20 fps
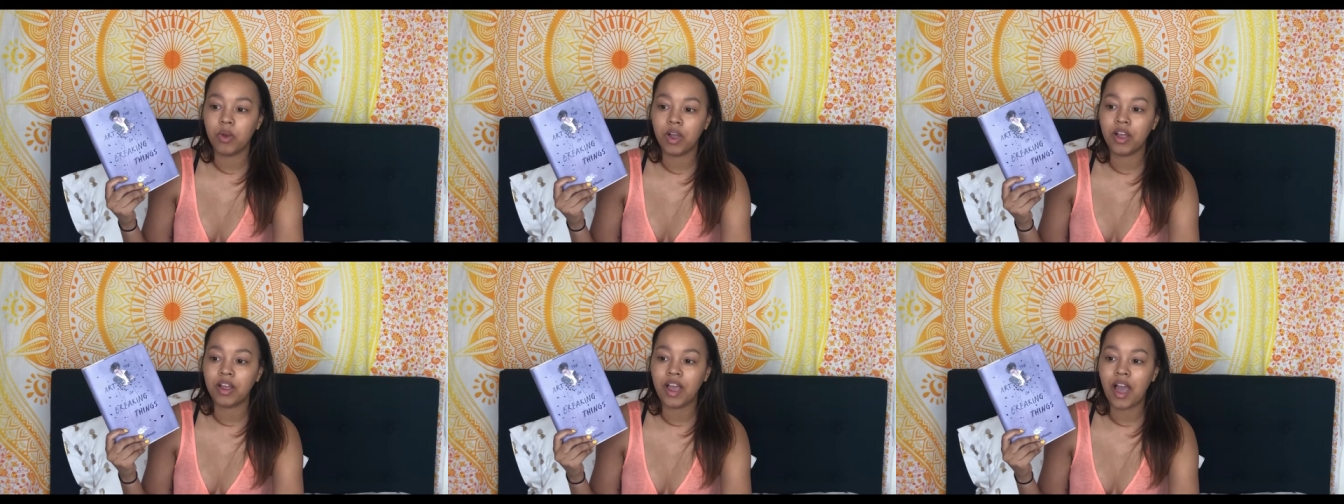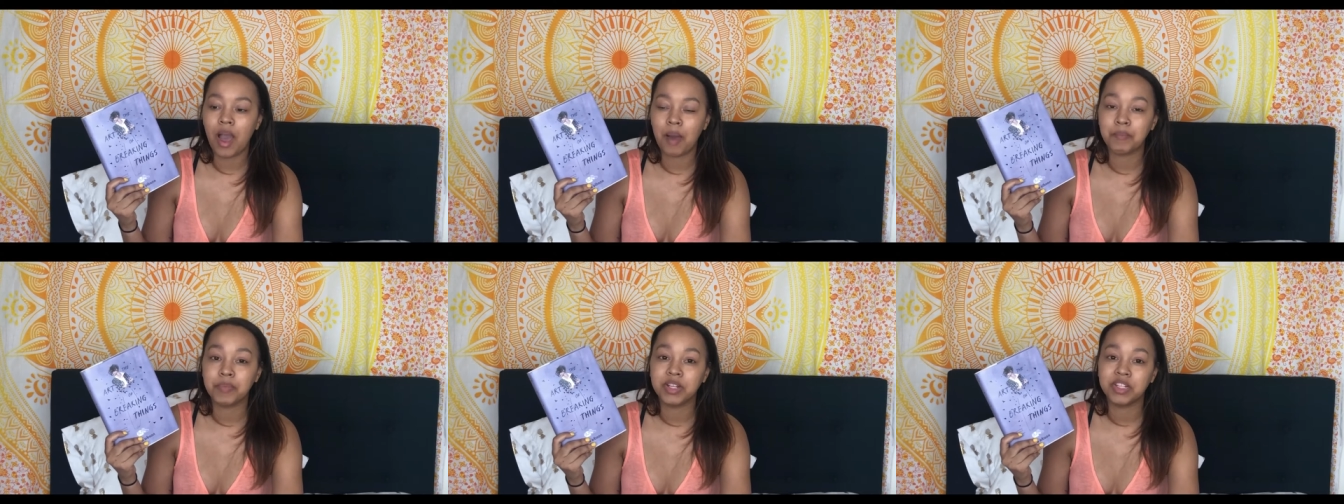what
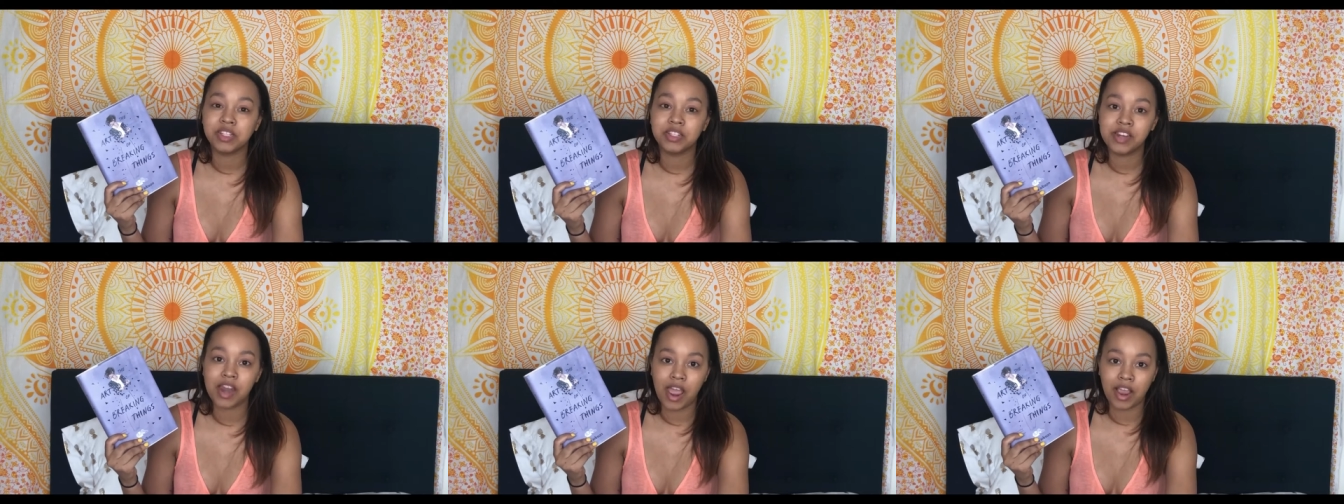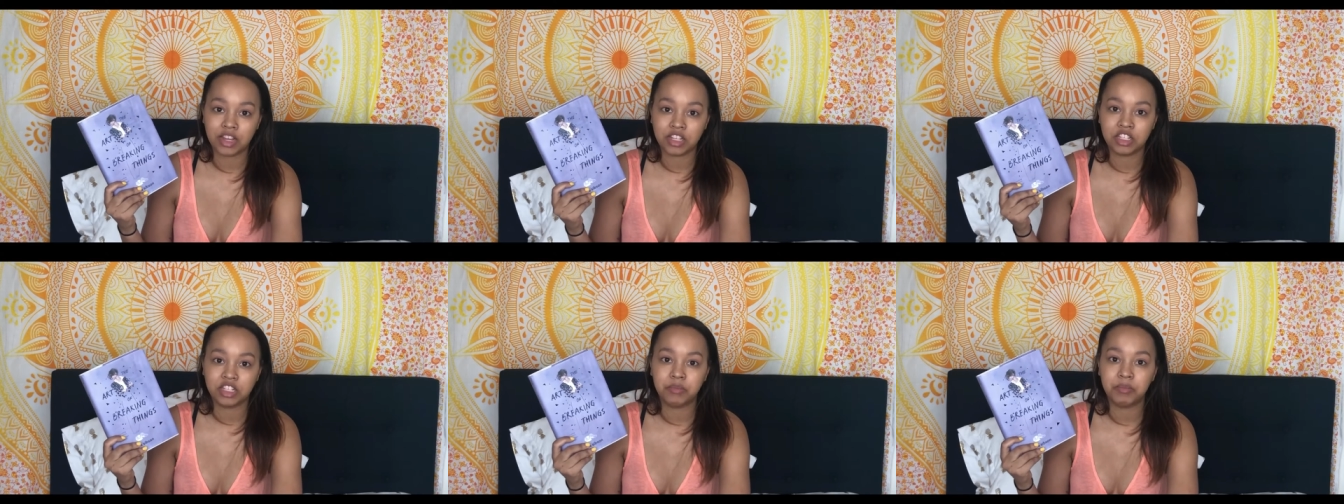happens
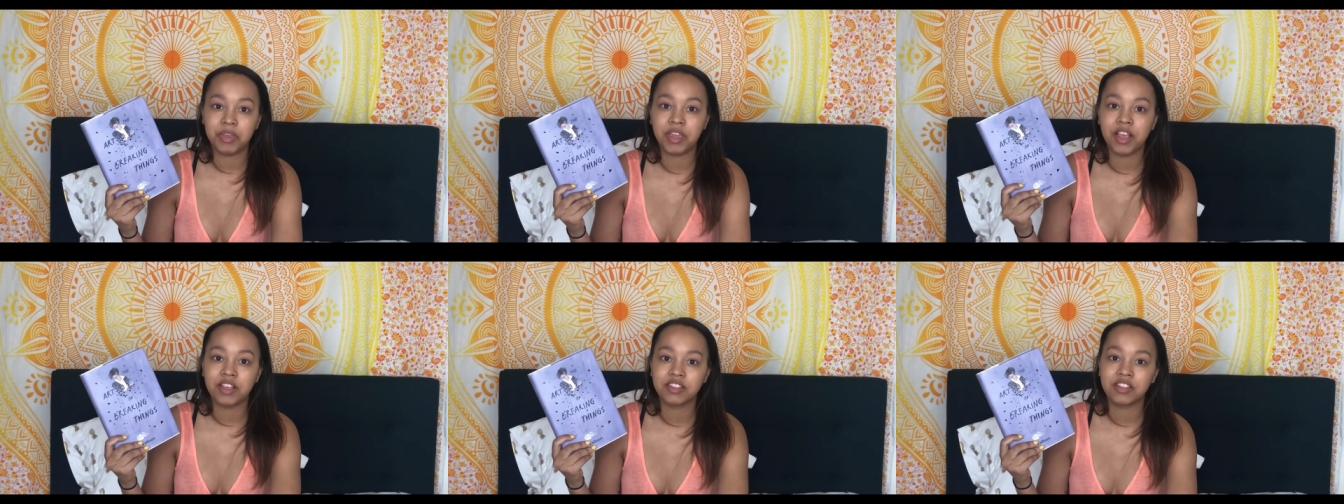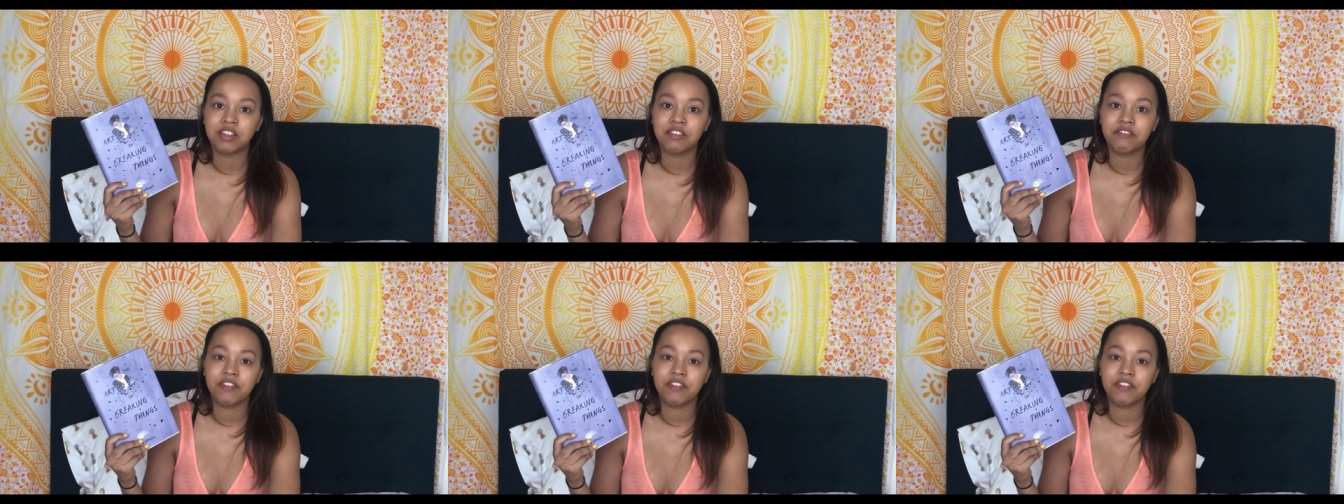next because of the